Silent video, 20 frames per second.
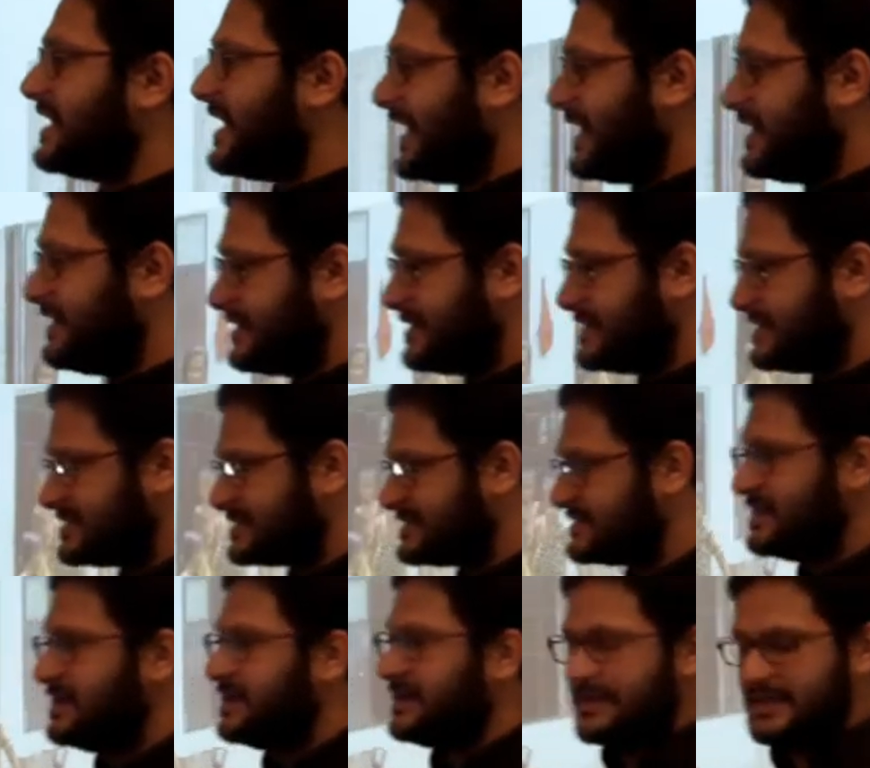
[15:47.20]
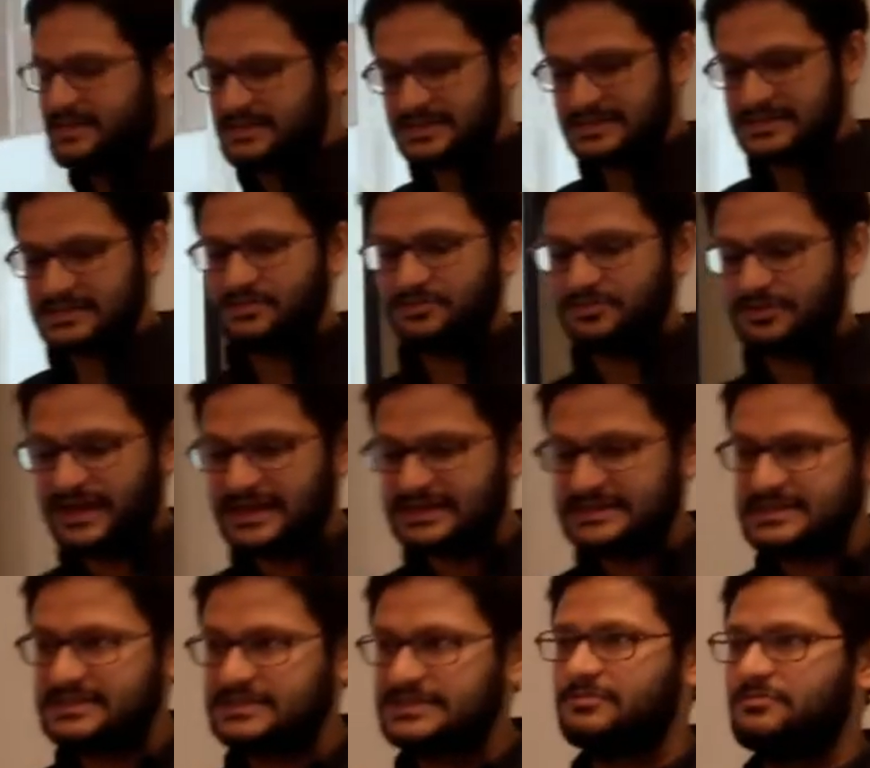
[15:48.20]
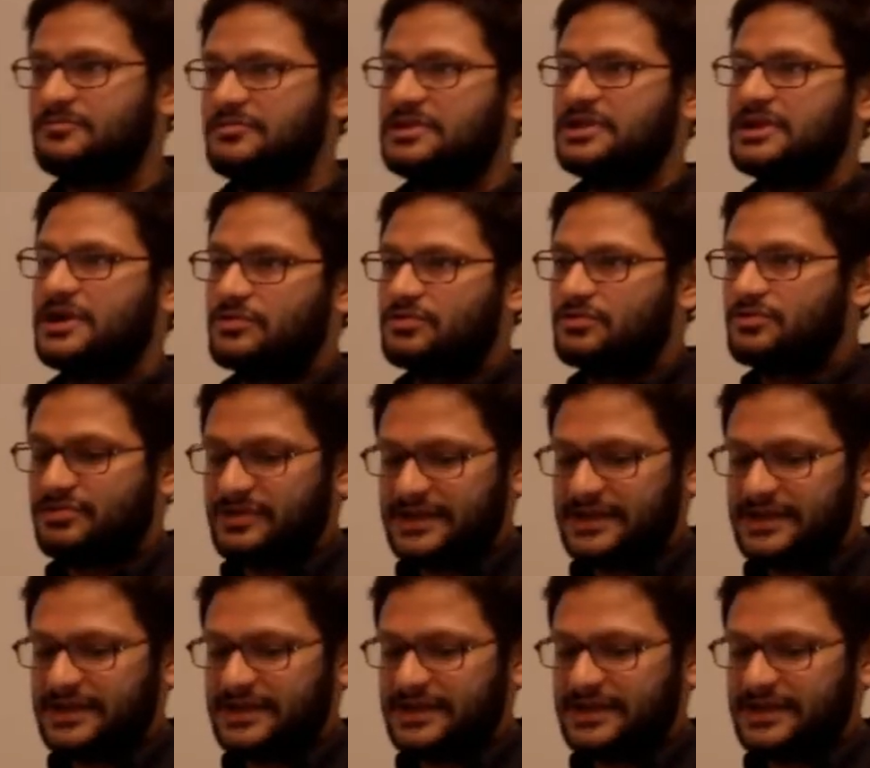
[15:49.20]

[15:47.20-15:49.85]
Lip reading: behind this. This is a racism without